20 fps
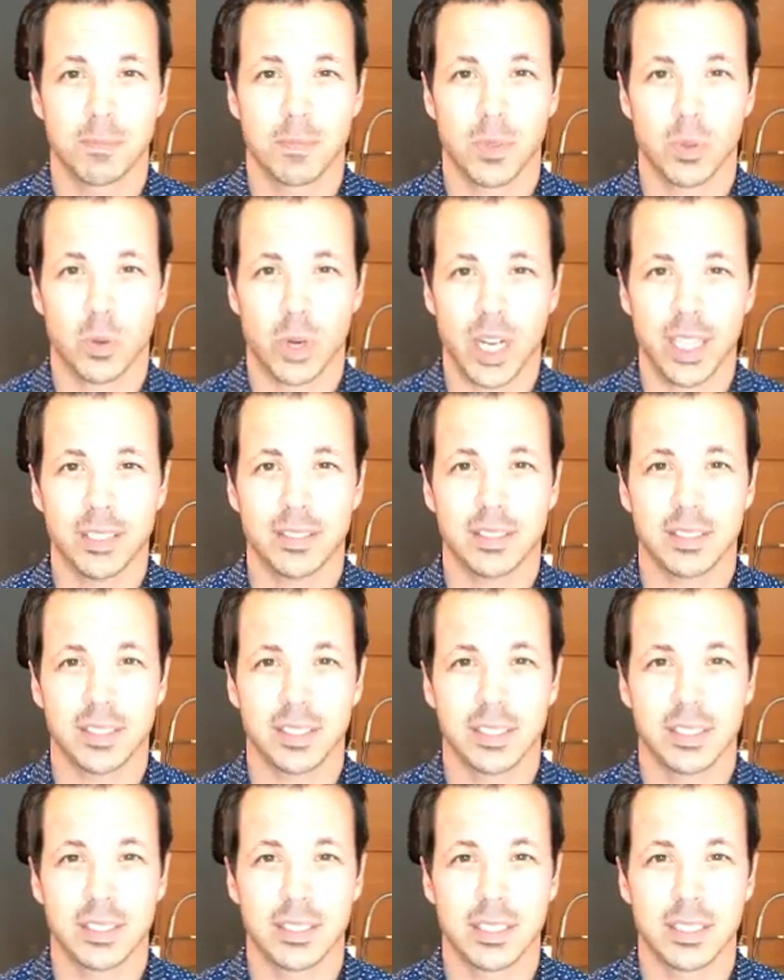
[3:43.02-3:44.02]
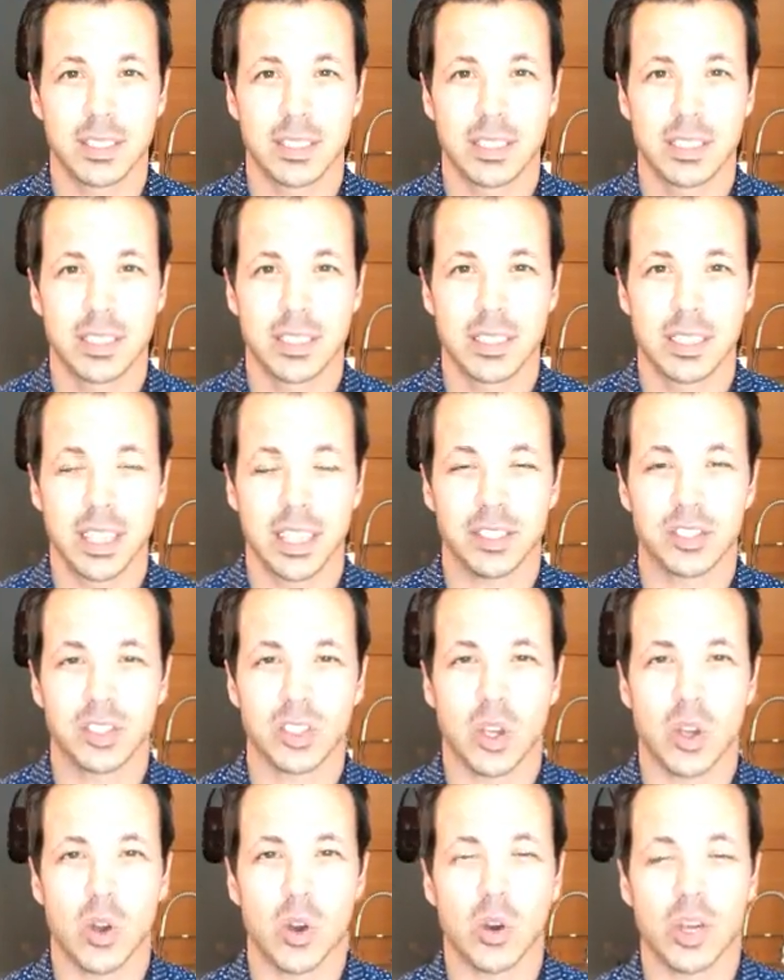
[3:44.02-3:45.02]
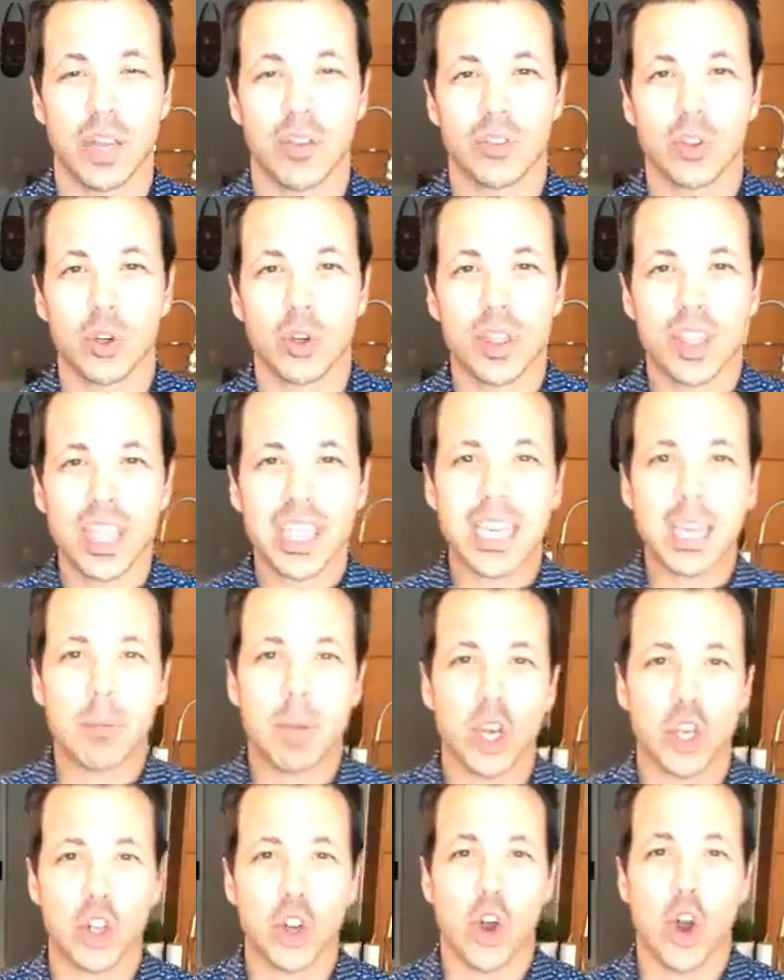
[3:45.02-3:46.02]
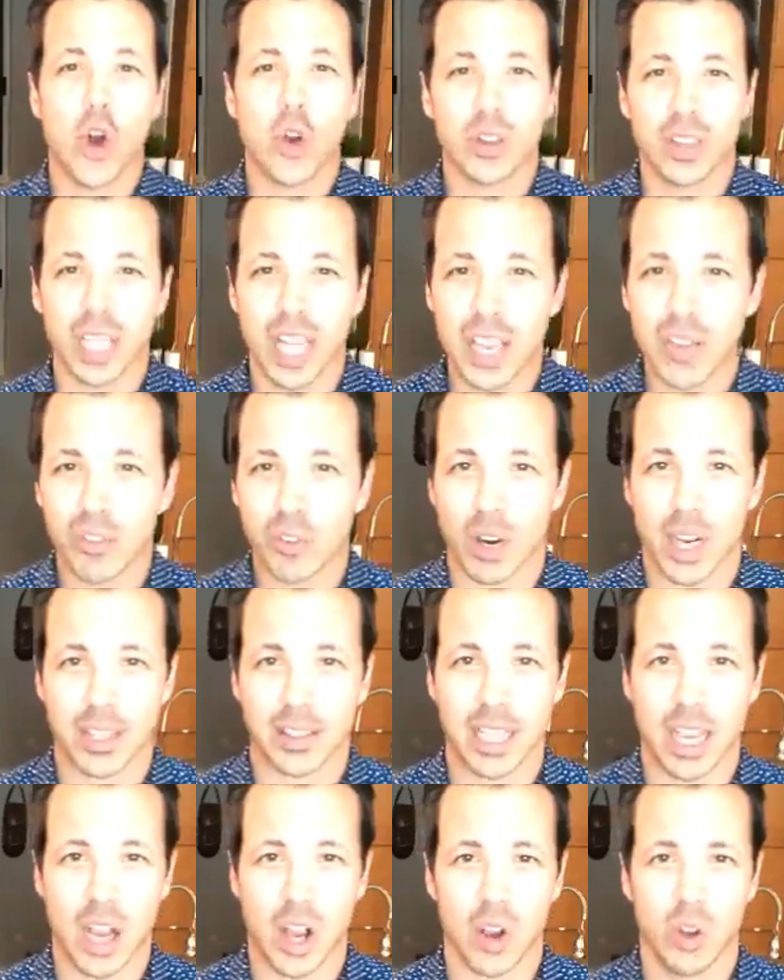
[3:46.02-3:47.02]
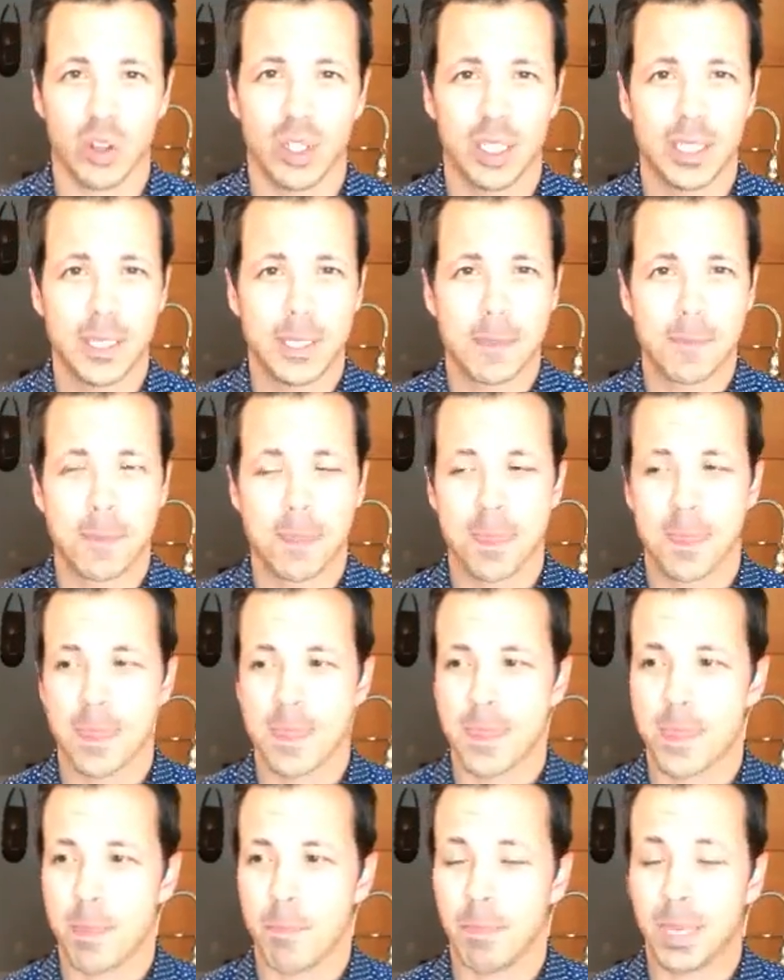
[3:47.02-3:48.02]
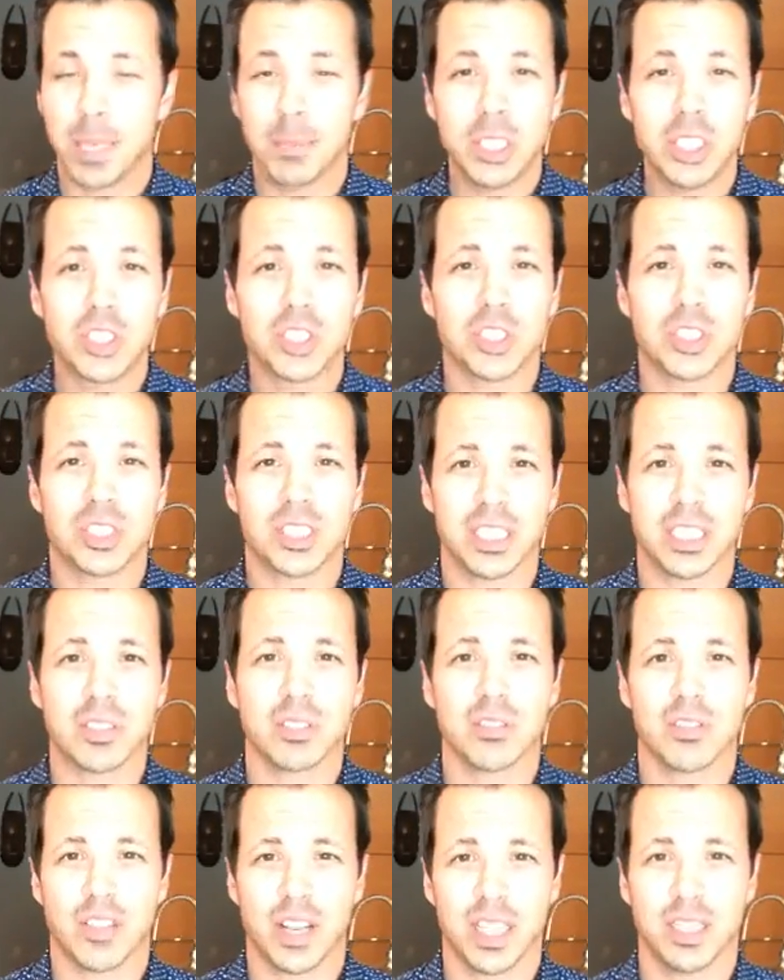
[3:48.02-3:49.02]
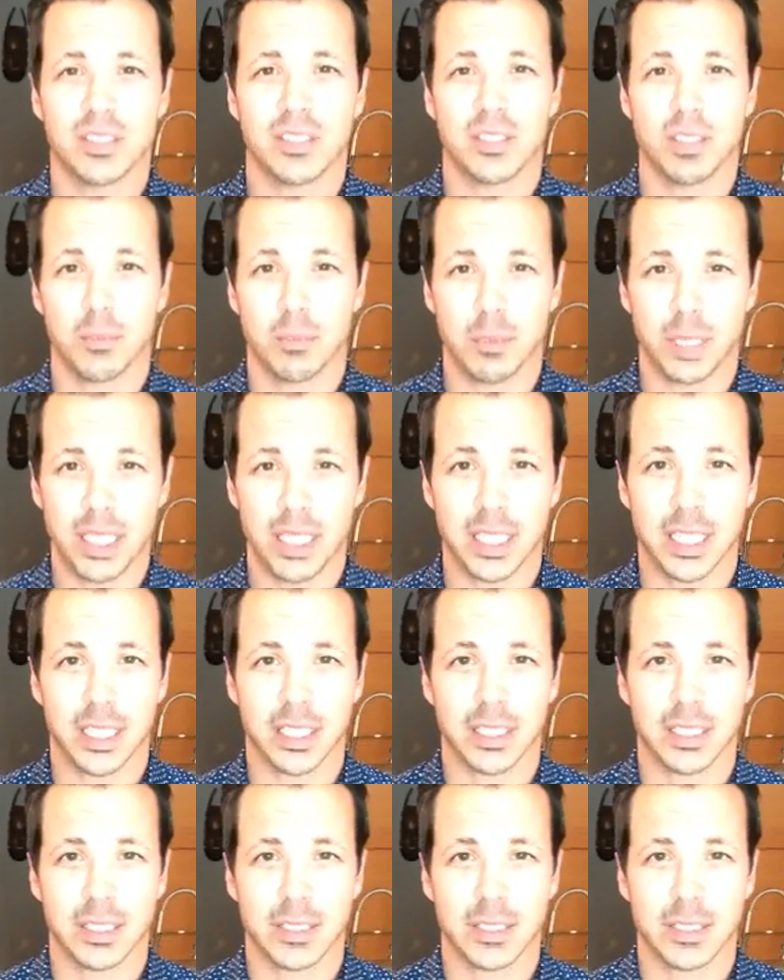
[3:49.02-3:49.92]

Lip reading: Right? And so if you're thinking about your own life right now, maybe you just need to find some meaning.